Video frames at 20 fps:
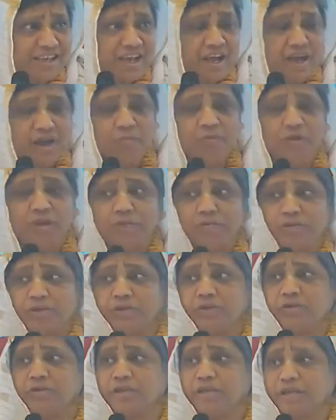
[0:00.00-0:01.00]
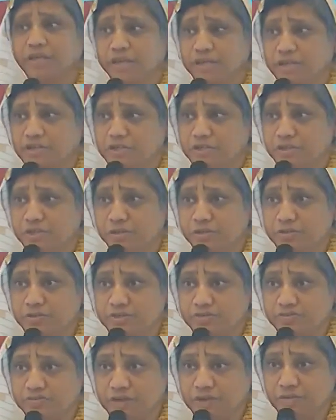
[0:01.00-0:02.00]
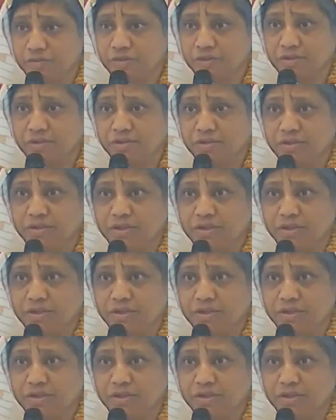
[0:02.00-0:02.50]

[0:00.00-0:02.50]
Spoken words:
How are we going to get to the lotus flower?